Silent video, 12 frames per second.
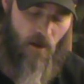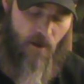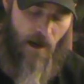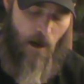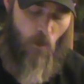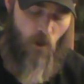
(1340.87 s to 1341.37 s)

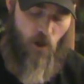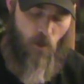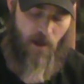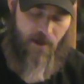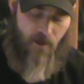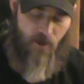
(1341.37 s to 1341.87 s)
Now, when you
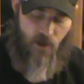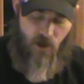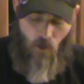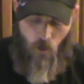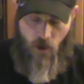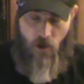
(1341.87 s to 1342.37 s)
get to the
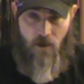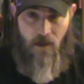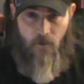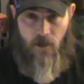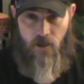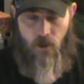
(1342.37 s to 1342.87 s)
store, you're
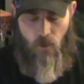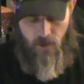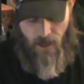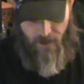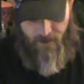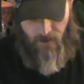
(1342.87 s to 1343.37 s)
given two
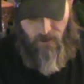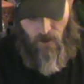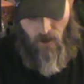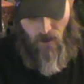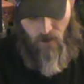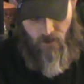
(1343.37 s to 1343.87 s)
decks of
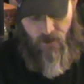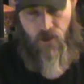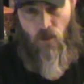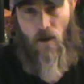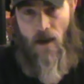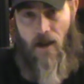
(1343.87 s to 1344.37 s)

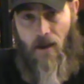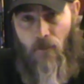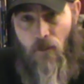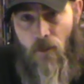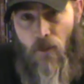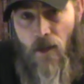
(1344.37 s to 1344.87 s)
cards. You
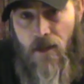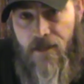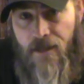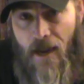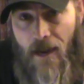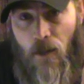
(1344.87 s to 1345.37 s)
have this
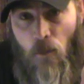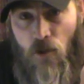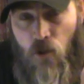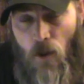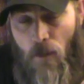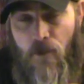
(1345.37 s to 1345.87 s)
deck,
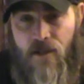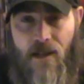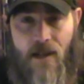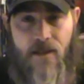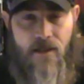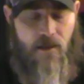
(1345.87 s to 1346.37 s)
which
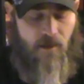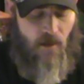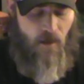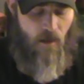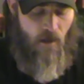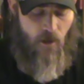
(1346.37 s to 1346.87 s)
represents
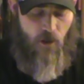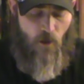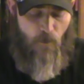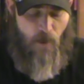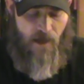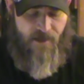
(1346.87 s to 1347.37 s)

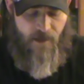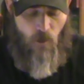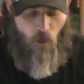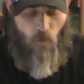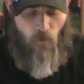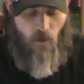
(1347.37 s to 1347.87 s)
your
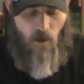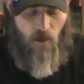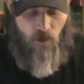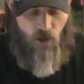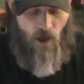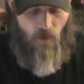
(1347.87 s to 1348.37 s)
basic
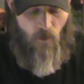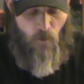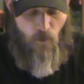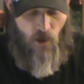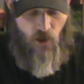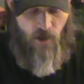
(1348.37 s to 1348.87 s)
overall general
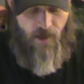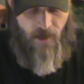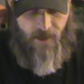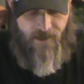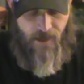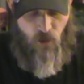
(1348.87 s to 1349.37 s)

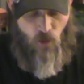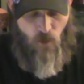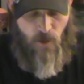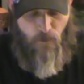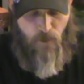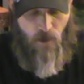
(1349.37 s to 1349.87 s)
merchandise that you
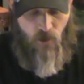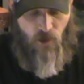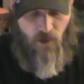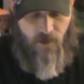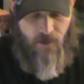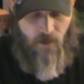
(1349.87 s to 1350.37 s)
can
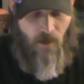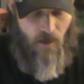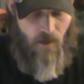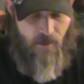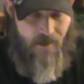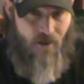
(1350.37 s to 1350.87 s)
purchase,
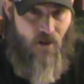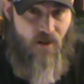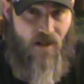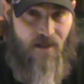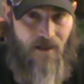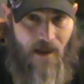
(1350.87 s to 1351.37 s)
such
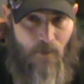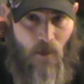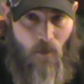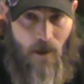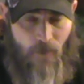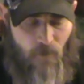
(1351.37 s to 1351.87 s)
as a sniper
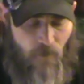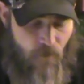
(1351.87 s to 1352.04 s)
rifle